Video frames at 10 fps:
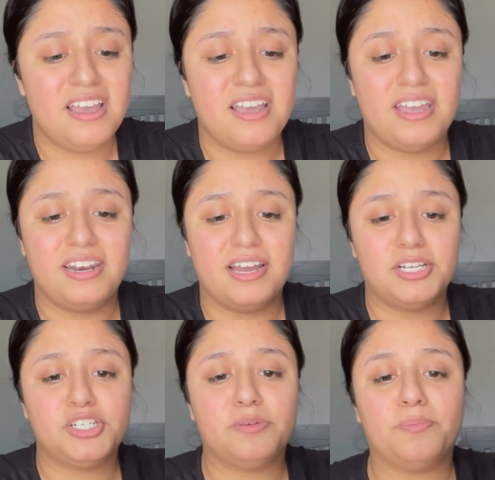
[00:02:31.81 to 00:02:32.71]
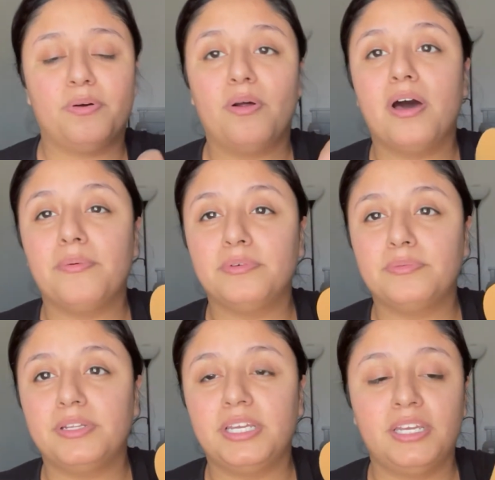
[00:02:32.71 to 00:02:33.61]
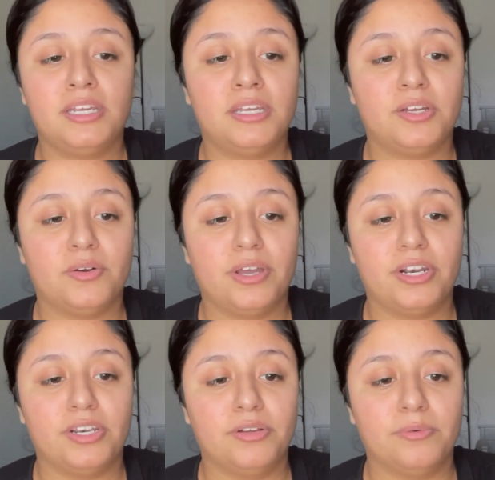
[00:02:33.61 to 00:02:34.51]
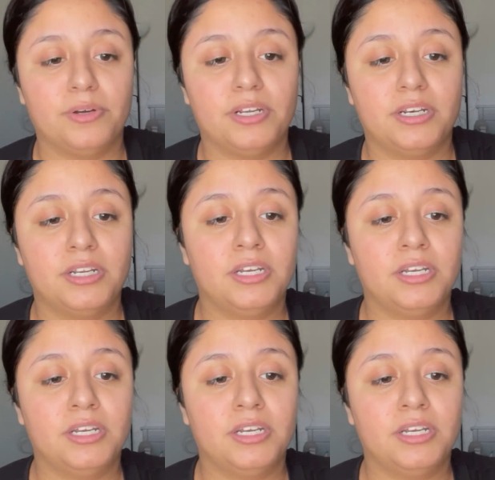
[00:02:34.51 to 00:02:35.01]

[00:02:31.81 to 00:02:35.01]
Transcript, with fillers: and I should probably go get a new one.